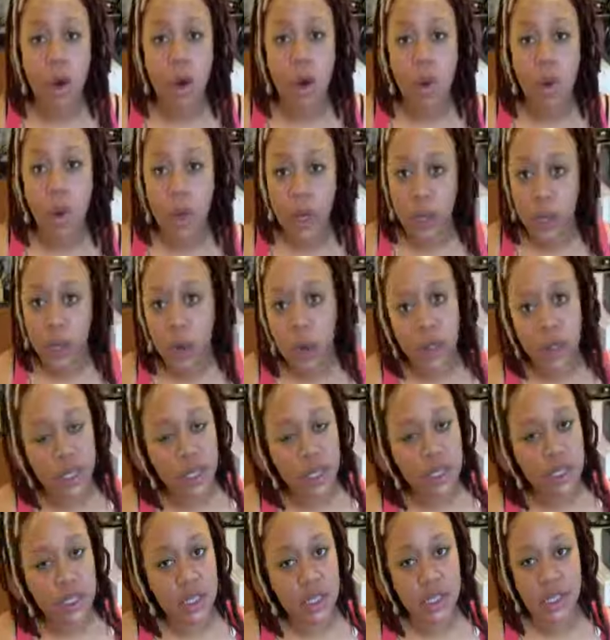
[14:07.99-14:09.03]
Quick cooling
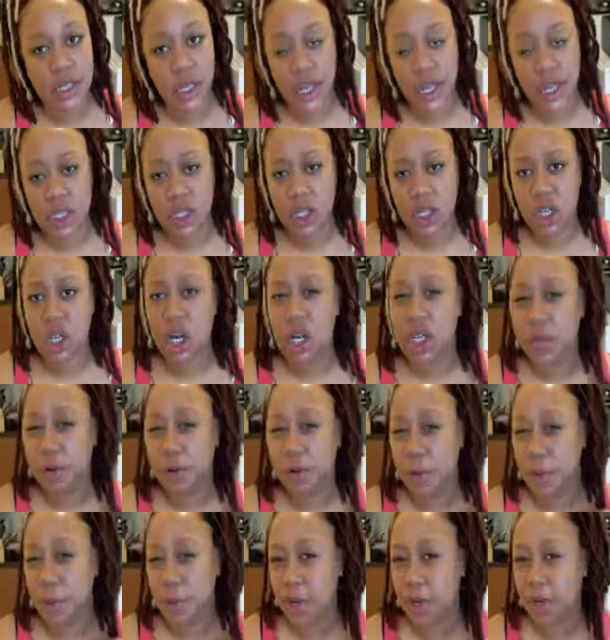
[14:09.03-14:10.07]
sensation, a
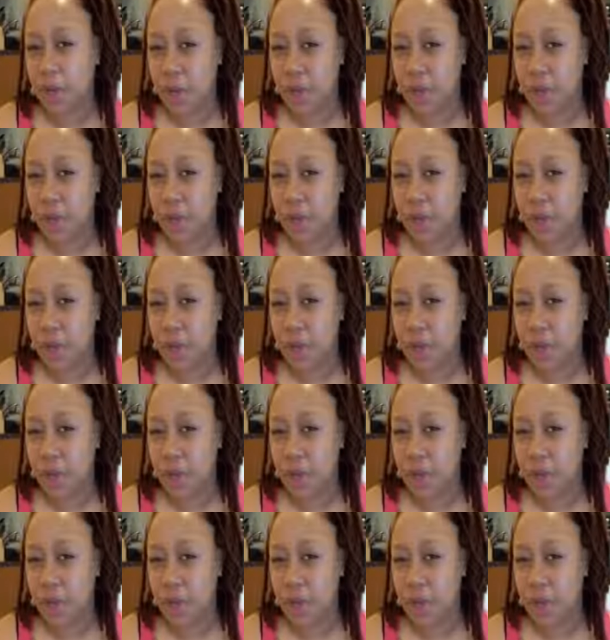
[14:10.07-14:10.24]
little bit of a